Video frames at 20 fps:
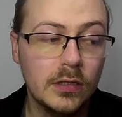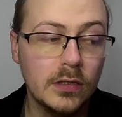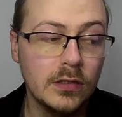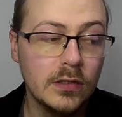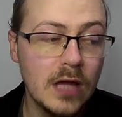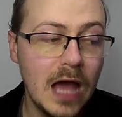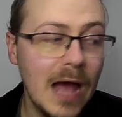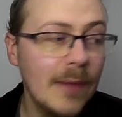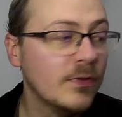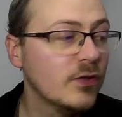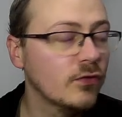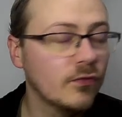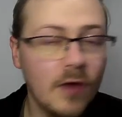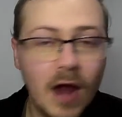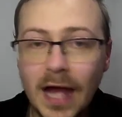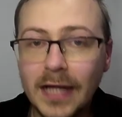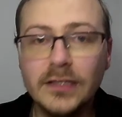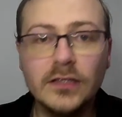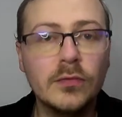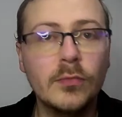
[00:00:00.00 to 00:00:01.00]
I'm trying
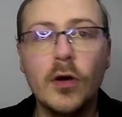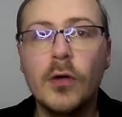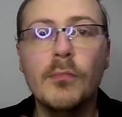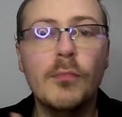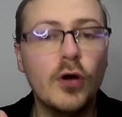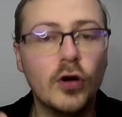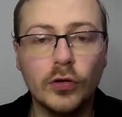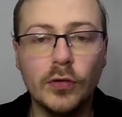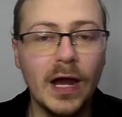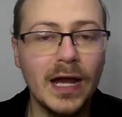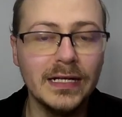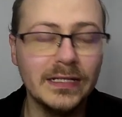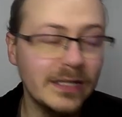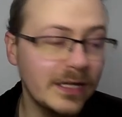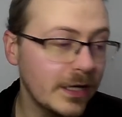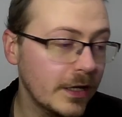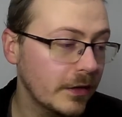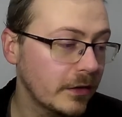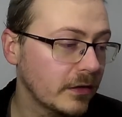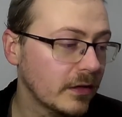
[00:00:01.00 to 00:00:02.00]
to come up with more
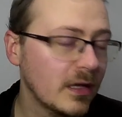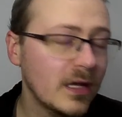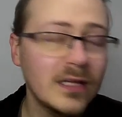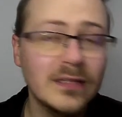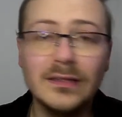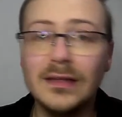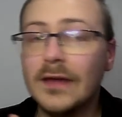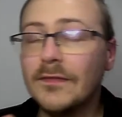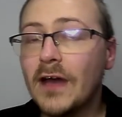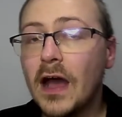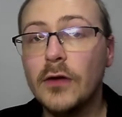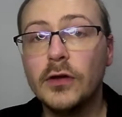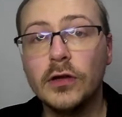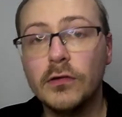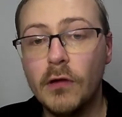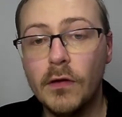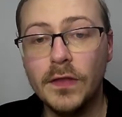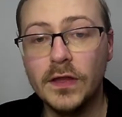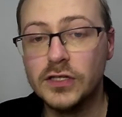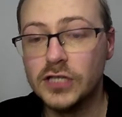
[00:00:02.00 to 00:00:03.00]
ideas of how to grow
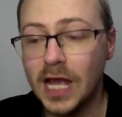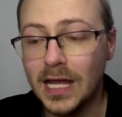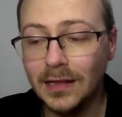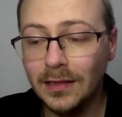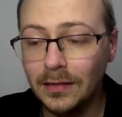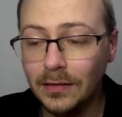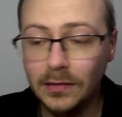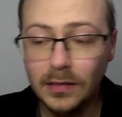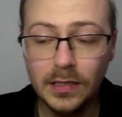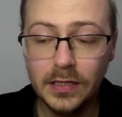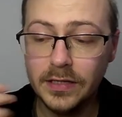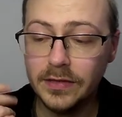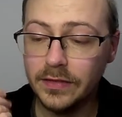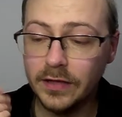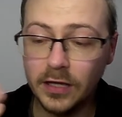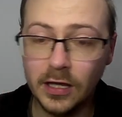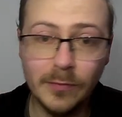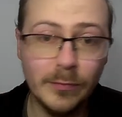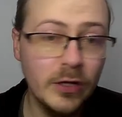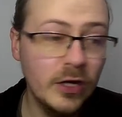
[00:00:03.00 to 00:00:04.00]
the channel. The
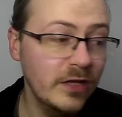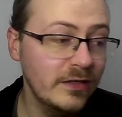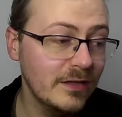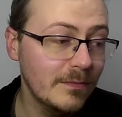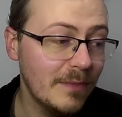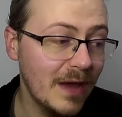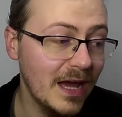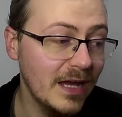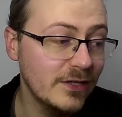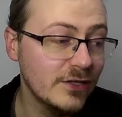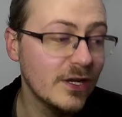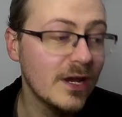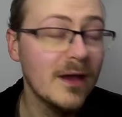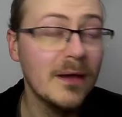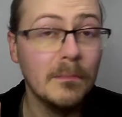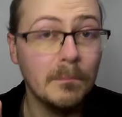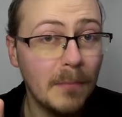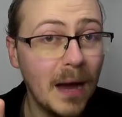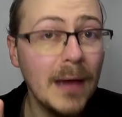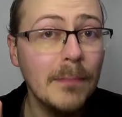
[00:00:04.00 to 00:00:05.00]
community page
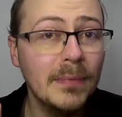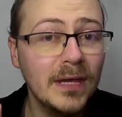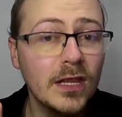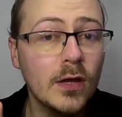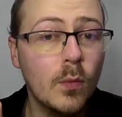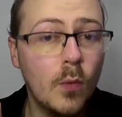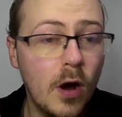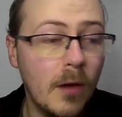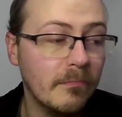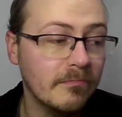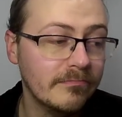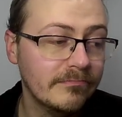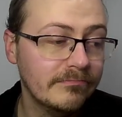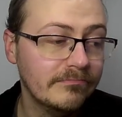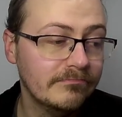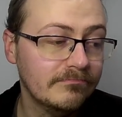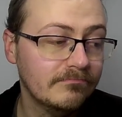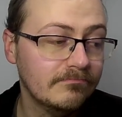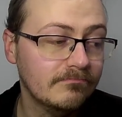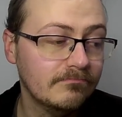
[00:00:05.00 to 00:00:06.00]
might be the one.
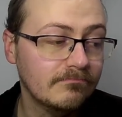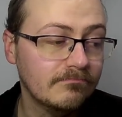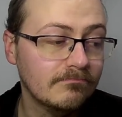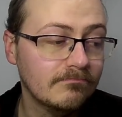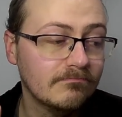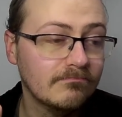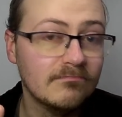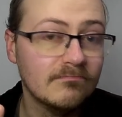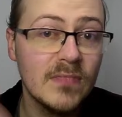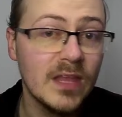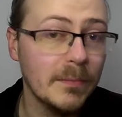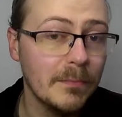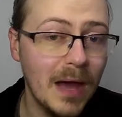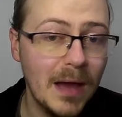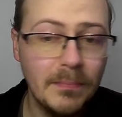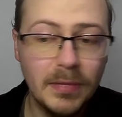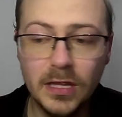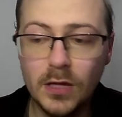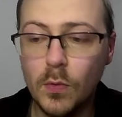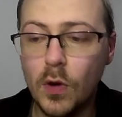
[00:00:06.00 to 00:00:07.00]
Might be
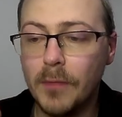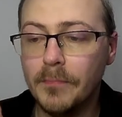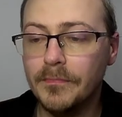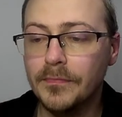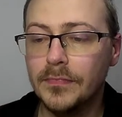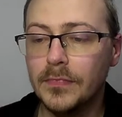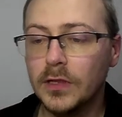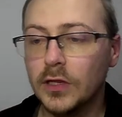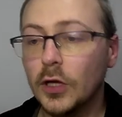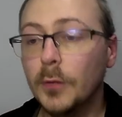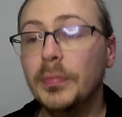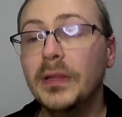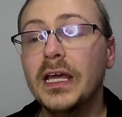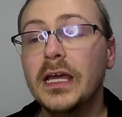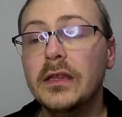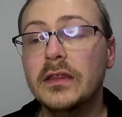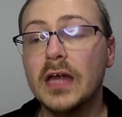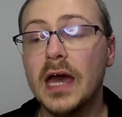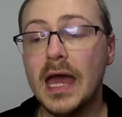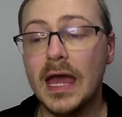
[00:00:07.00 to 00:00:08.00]
the one. So please,
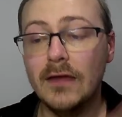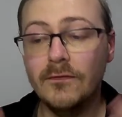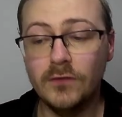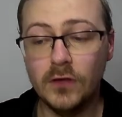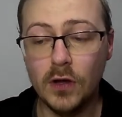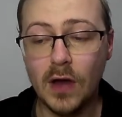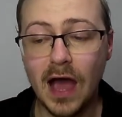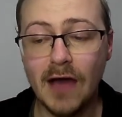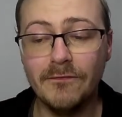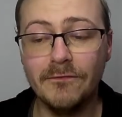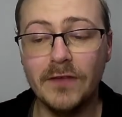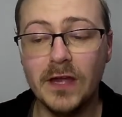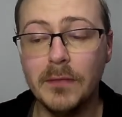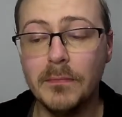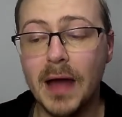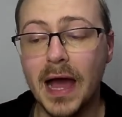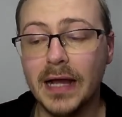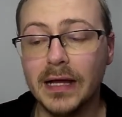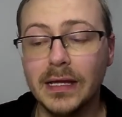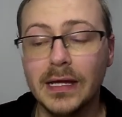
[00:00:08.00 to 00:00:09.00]
if you have
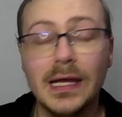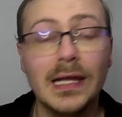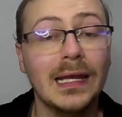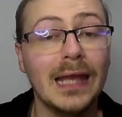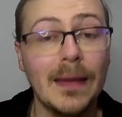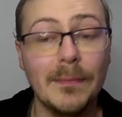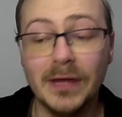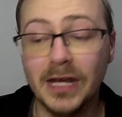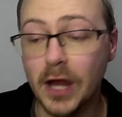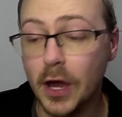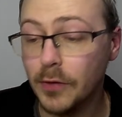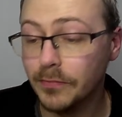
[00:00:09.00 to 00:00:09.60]
feedback, let me know.